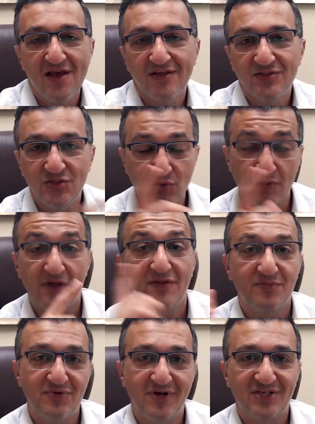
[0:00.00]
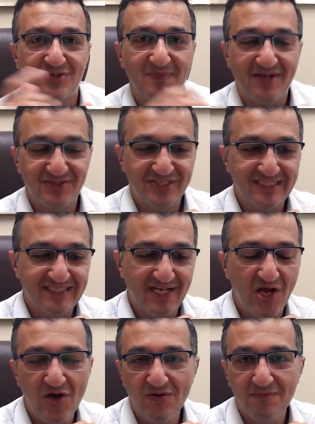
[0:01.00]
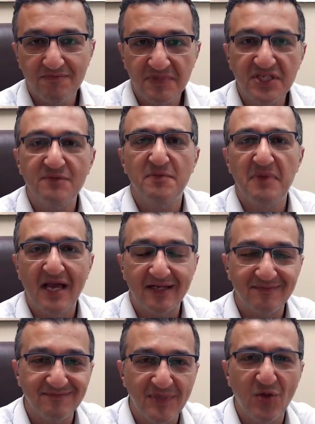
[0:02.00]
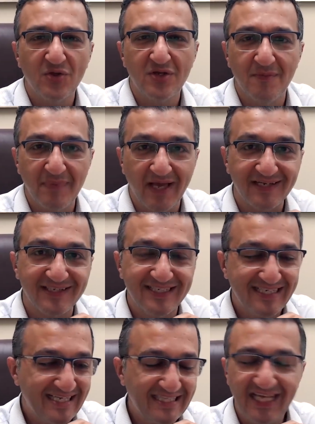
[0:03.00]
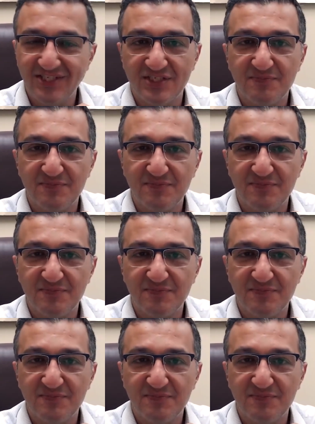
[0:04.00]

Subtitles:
to another project manager, he said, "Oh, he'll be back. They'll all come back." That just